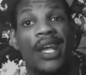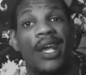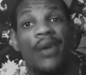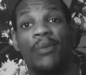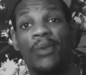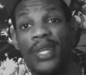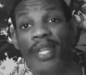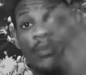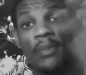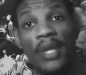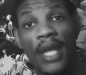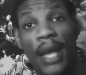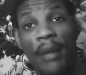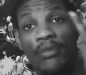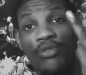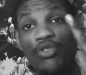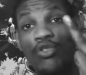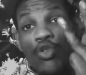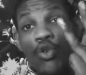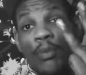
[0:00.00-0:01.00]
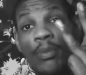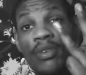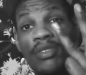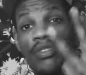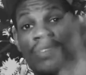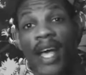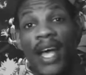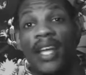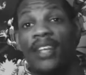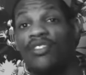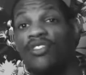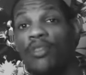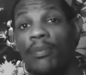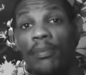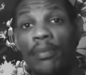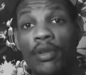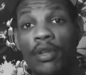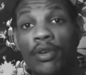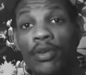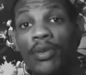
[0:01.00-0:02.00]
and when he became Super
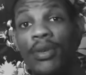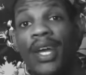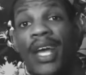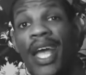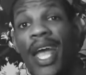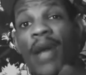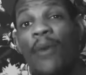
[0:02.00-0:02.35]
Saiyan Blue,